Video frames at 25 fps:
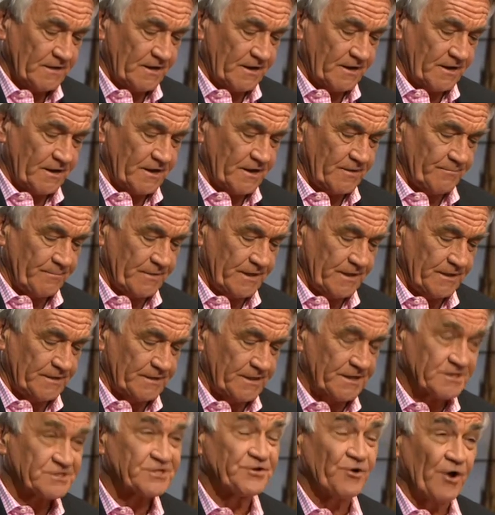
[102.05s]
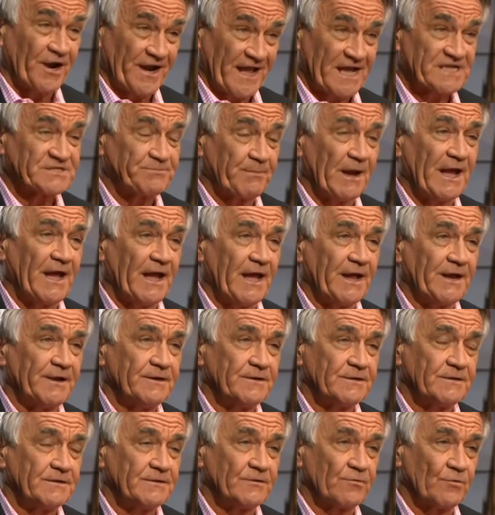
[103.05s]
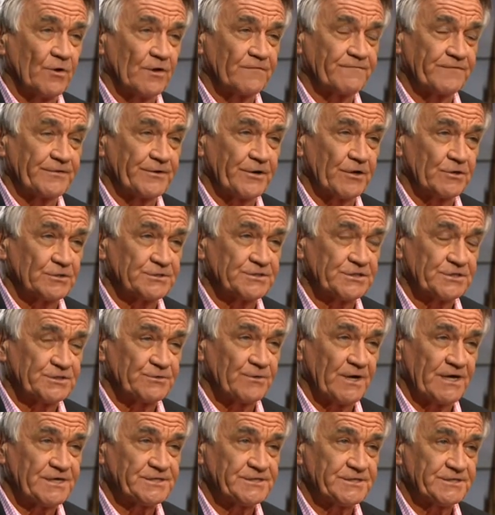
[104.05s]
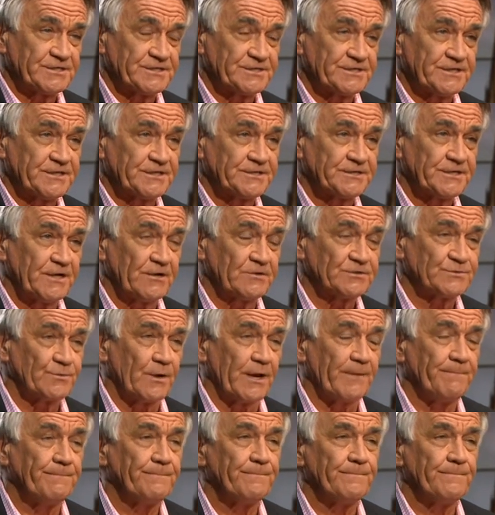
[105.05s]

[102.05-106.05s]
it's not as bad in the work for the Dole situation as it is elsewhere.